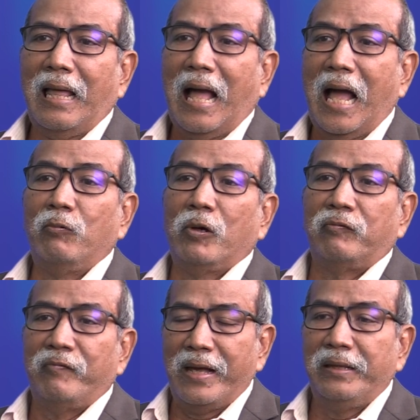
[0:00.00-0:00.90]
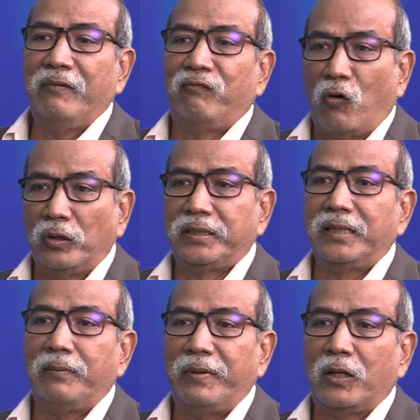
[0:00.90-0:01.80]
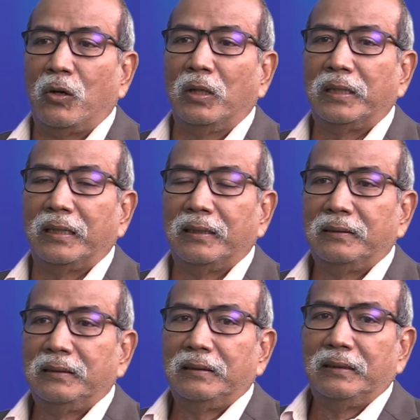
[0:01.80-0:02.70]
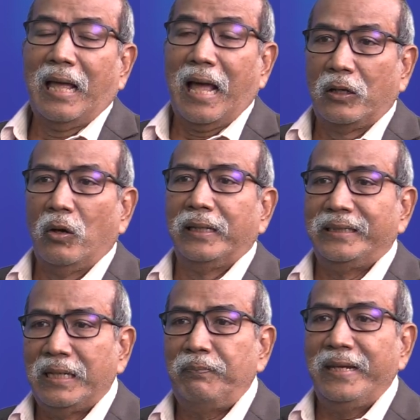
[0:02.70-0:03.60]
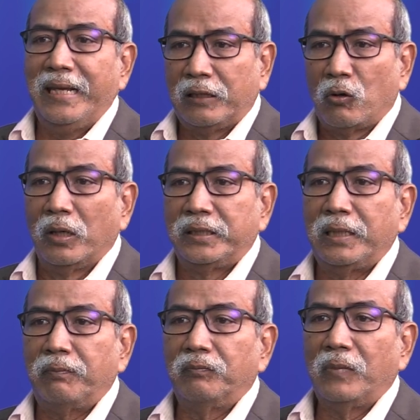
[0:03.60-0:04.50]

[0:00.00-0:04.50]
I was very fortunate because I got a JPA scholarship.